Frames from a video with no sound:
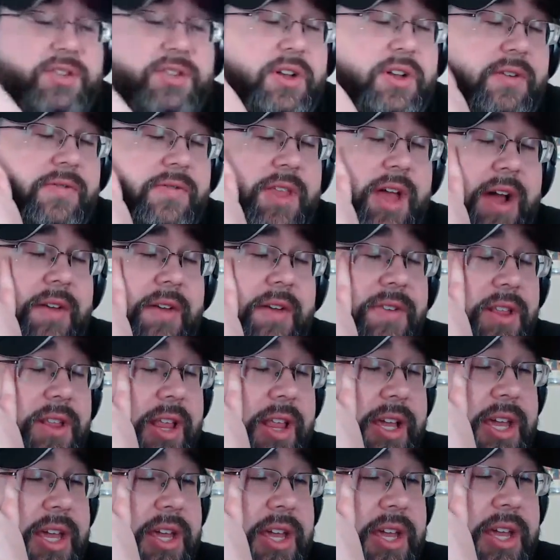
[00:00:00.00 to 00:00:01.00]
Yeah. I feel
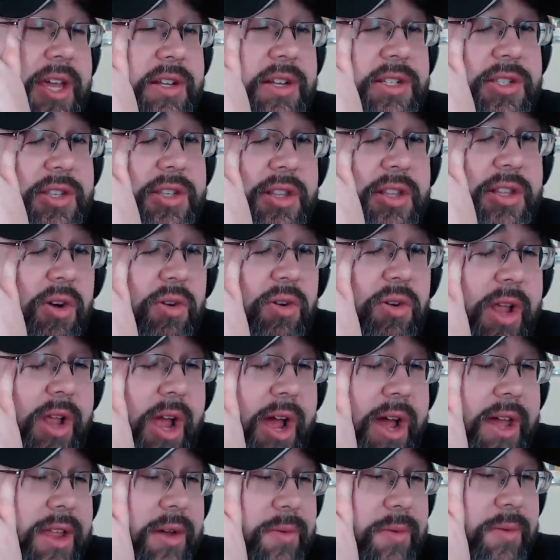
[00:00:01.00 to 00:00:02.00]
like Ethan is the lone
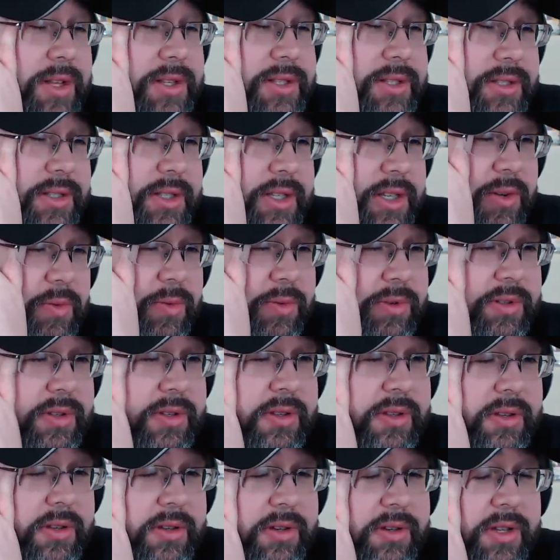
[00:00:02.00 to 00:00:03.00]
guy that wants a sequel to
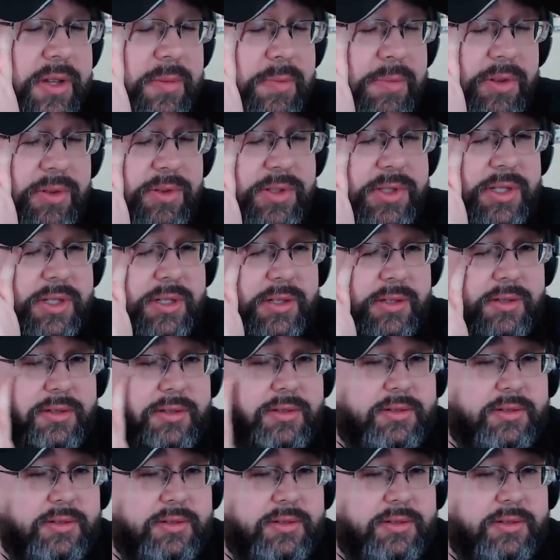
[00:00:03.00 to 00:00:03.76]
the Deep Blue Sea.